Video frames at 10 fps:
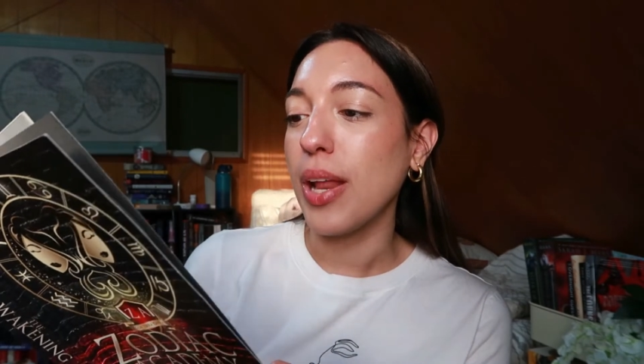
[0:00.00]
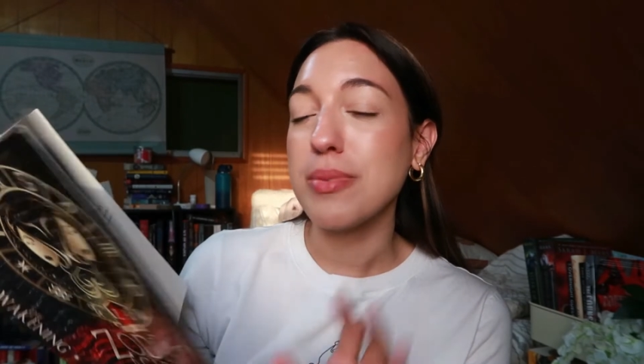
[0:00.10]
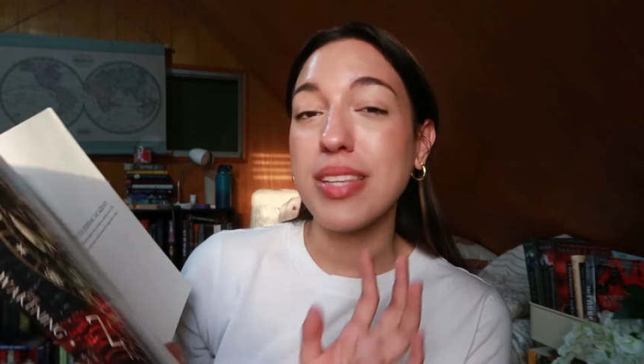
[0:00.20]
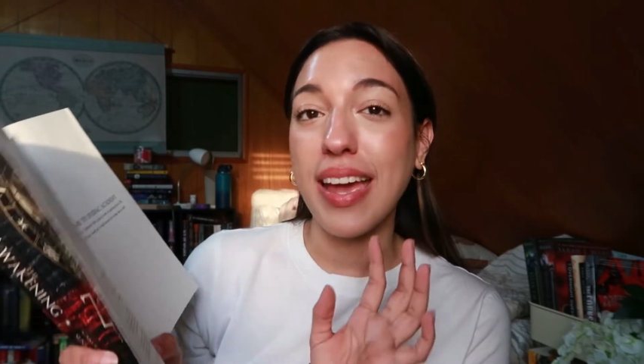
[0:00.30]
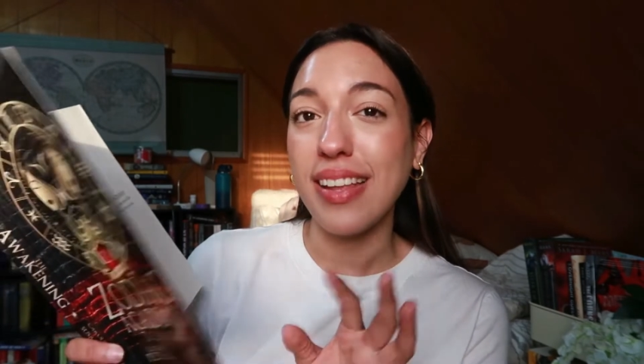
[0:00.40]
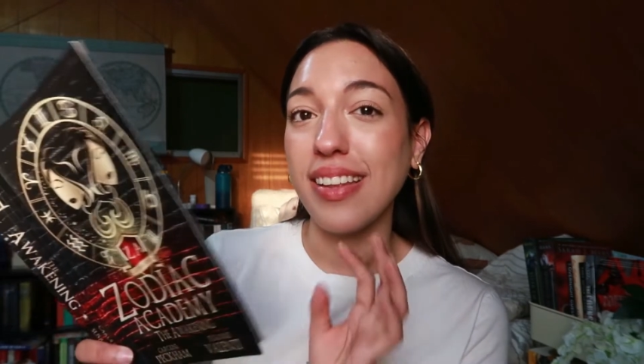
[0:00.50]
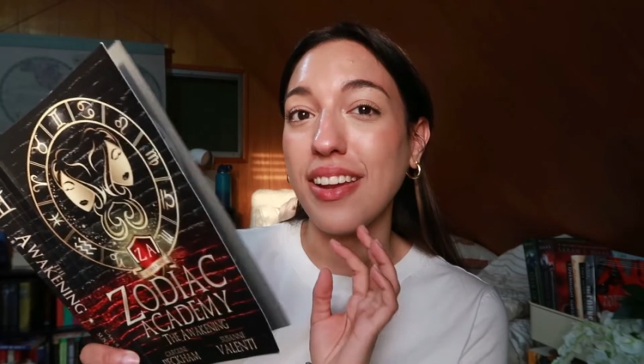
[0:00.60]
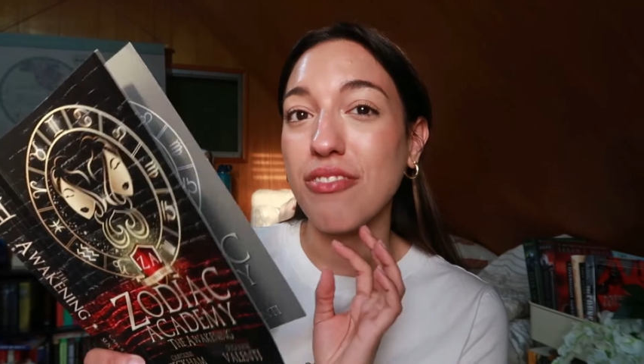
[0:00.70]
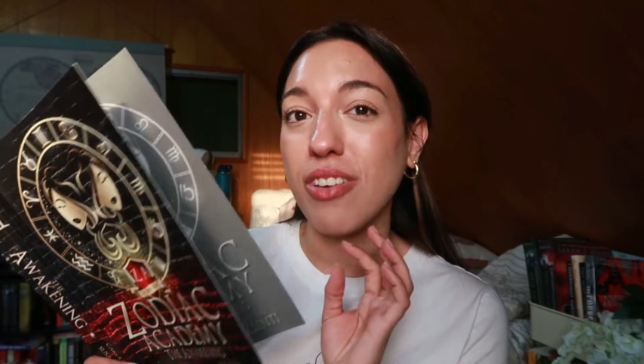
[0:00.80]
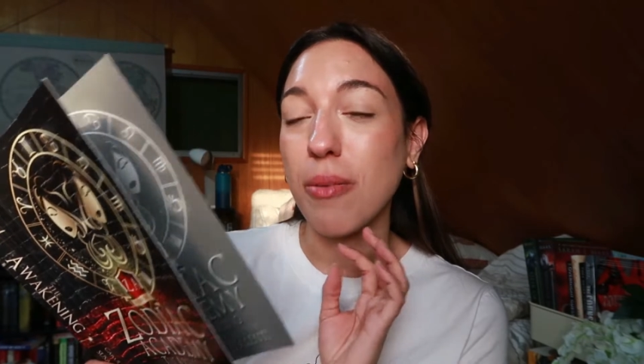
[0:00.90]
her name's
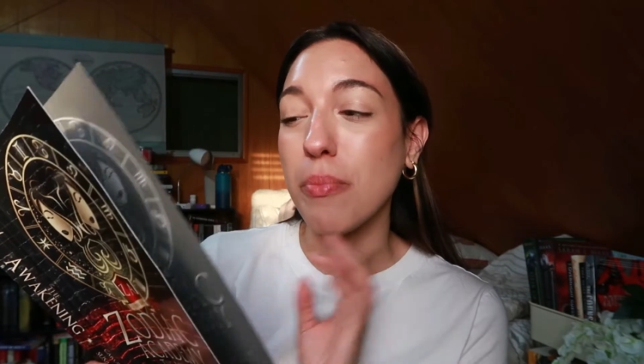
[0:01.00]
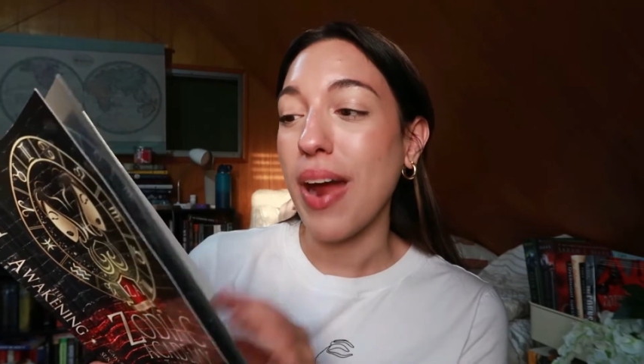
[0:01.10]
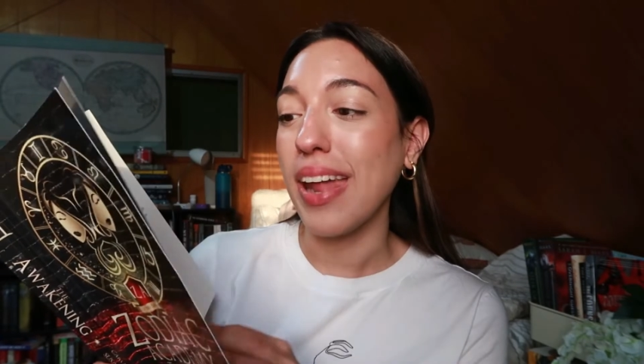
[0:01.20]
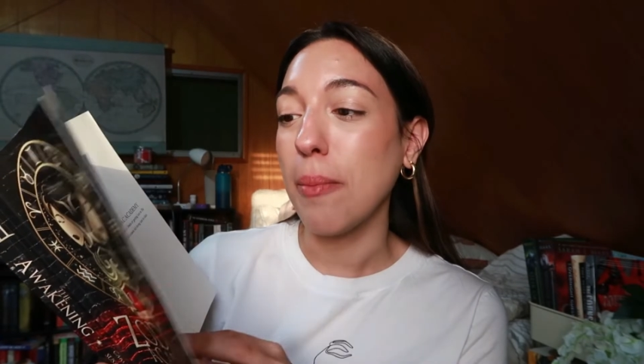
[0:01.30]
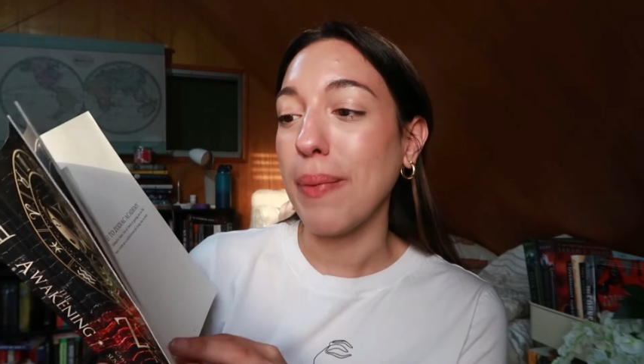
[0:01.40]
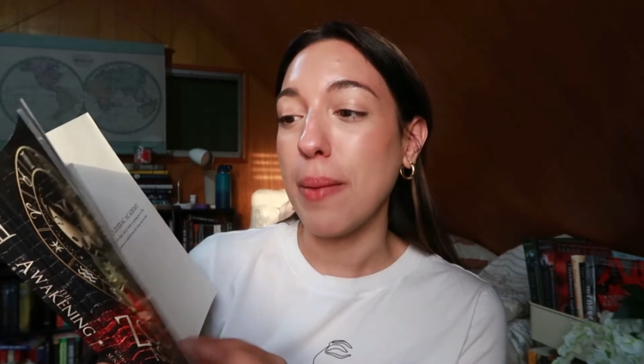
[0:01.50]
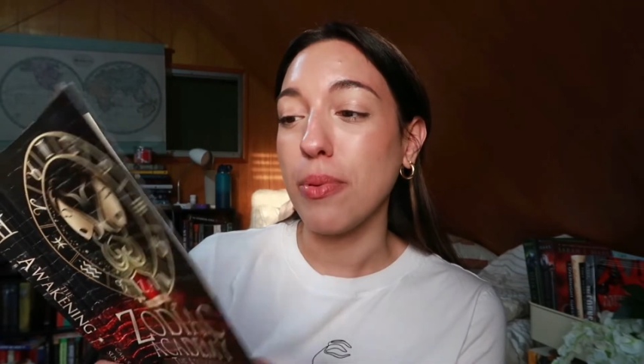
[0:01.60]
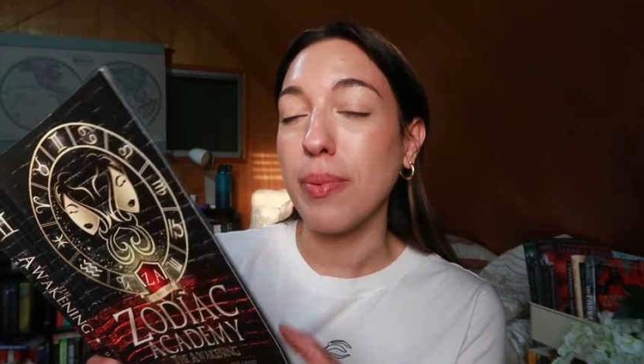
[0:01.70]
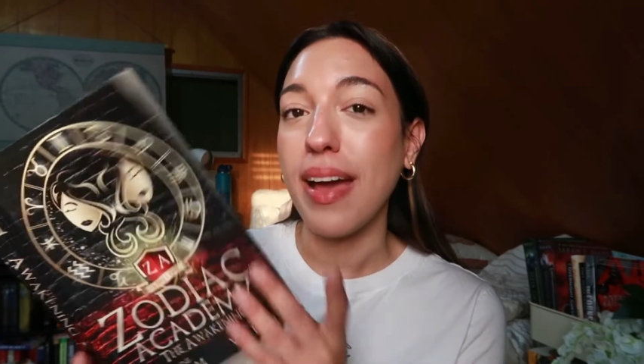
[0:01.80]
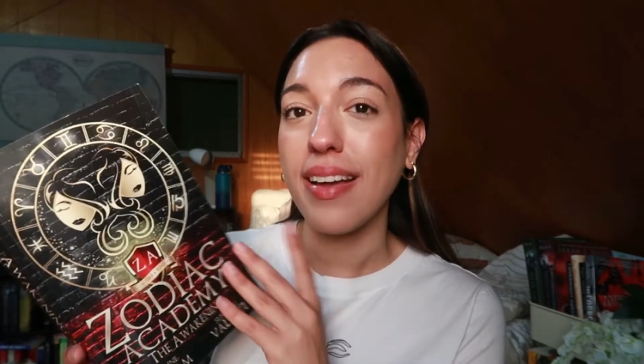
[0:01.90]
Caitlin from Pride and
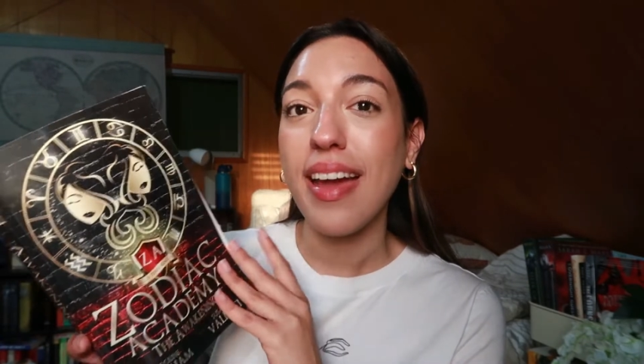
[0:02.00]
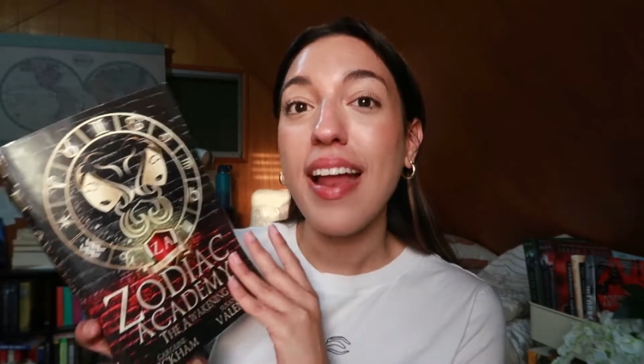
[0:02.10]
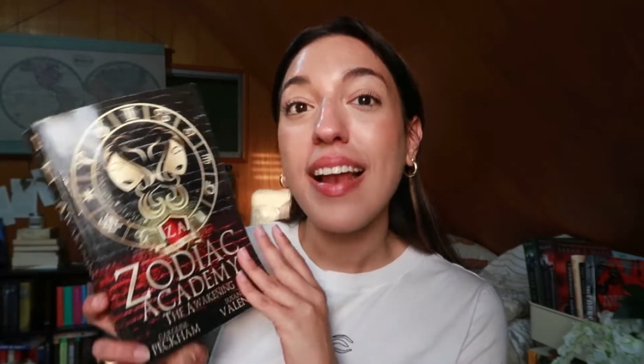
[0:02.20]
Paperback,